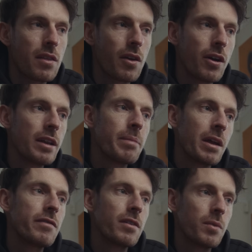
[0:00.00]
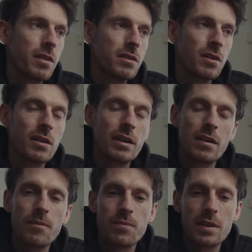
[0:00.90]
The only benefit with the
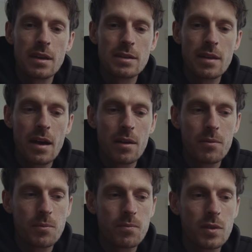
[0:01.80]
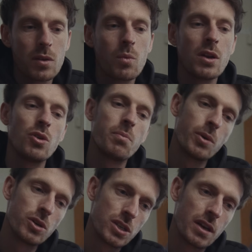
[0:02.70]
dolly is that when you
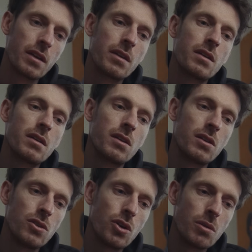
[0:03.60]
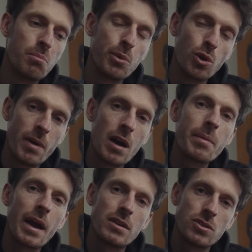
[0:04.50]
push in, you can boom up
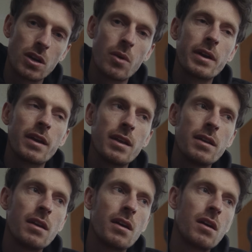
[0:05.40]
as you're going in,